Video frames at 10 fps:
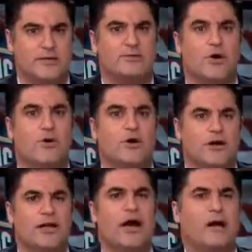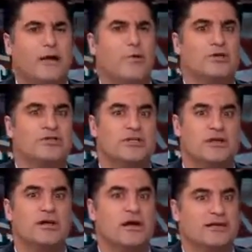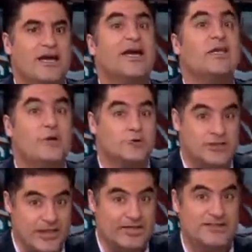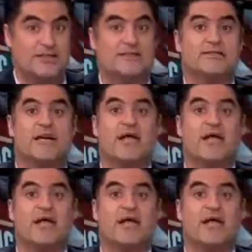So now he wants to take those lessons